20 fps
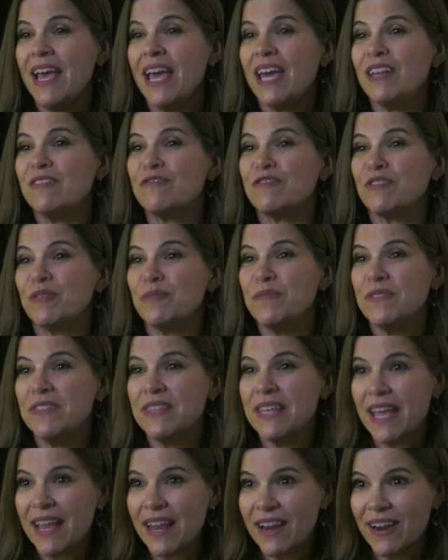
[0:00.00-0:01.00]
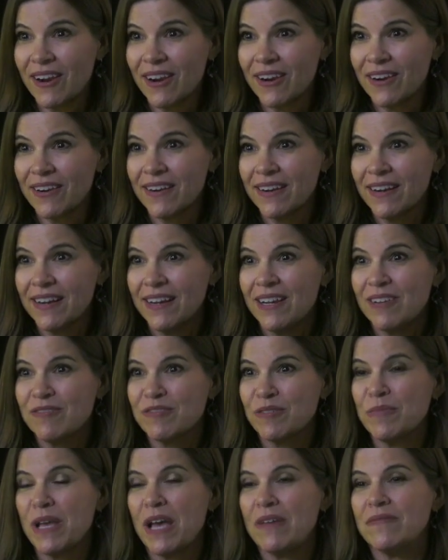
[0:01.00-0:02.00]
And from there,
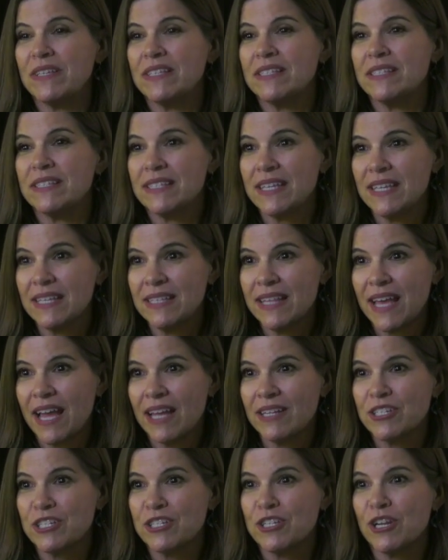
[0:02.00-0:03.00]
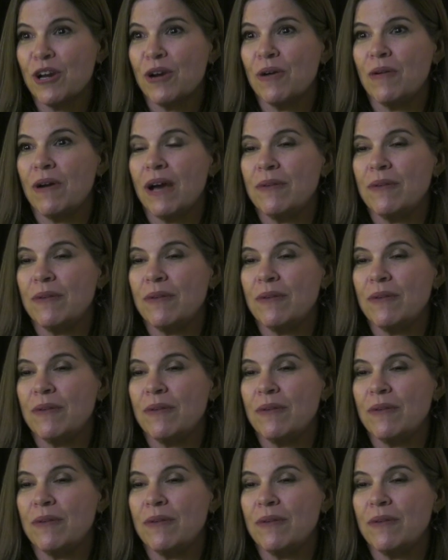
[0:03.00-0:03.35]
from having seen that show,